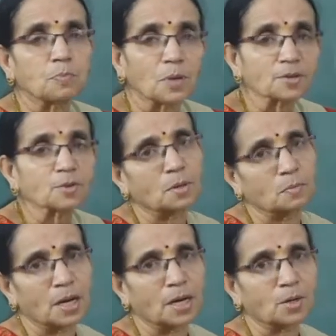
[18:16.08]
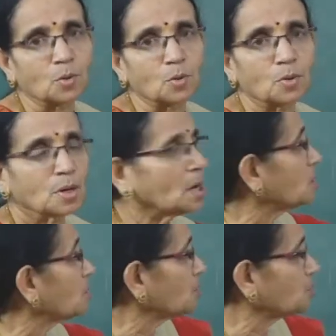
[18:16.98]
to plus one by two
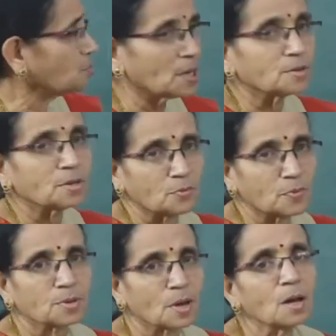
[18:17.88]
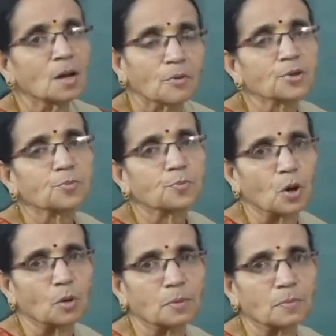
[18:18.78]
in the first place. That was the first
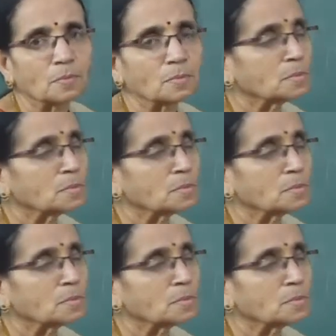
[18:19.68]
problem.